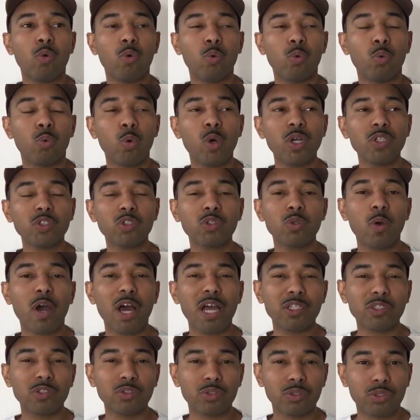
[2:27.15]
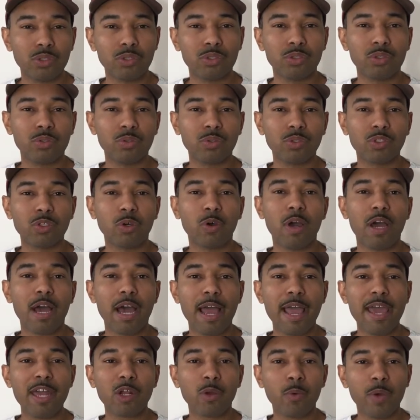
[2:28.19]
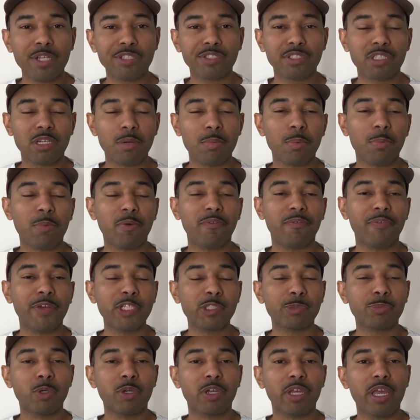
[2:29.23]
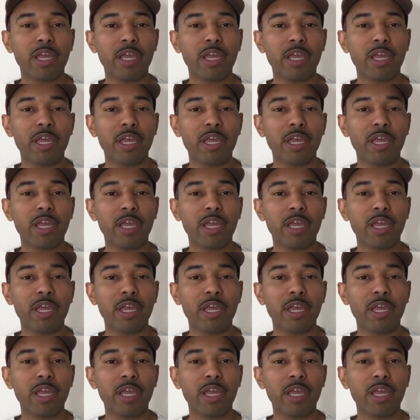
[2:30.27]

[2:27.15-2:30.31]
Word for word: what do I do? So I had a question come up on Facebook.